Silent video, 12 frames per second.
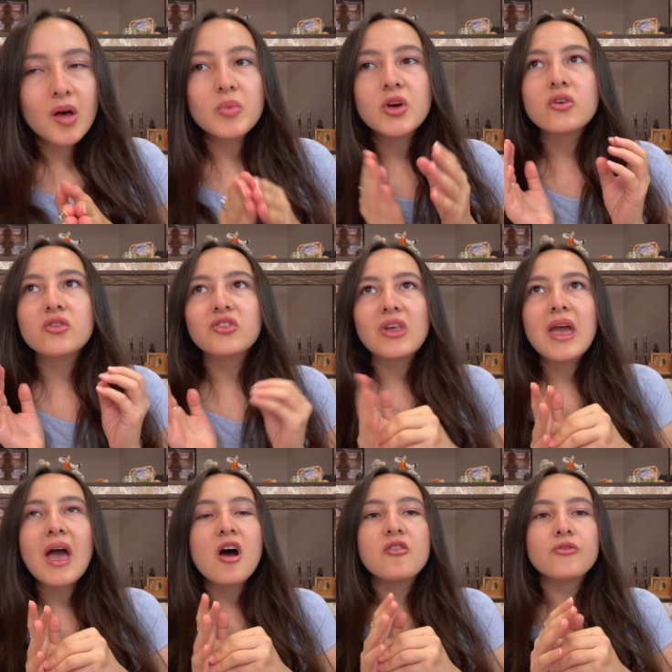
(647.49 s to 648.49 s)
because they
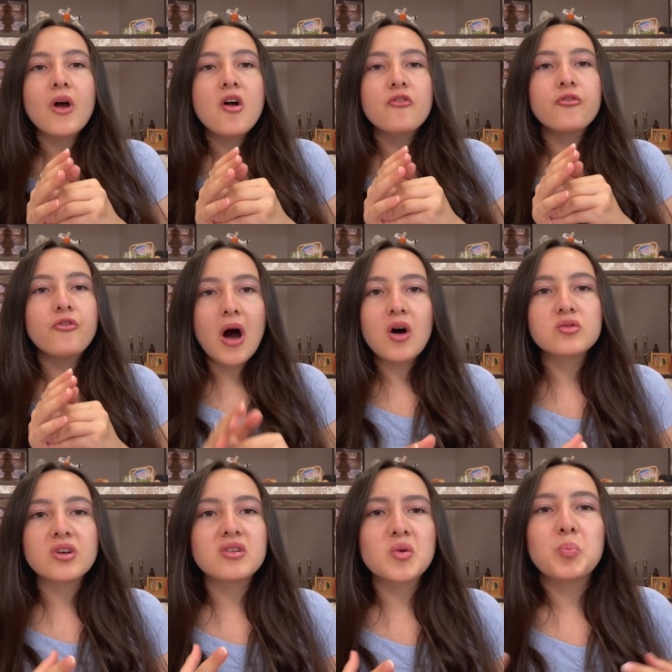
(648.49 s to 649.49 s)
have found
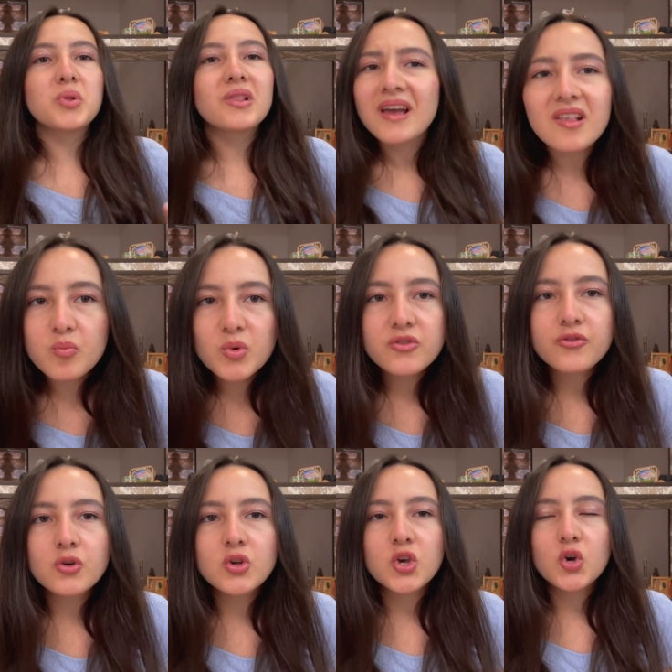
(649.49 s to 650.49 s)
a replacement
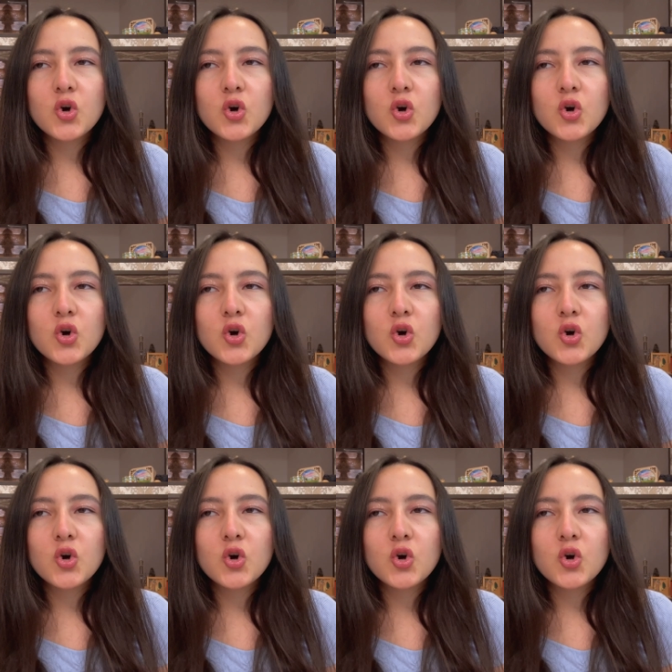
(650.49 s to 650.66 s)
for you,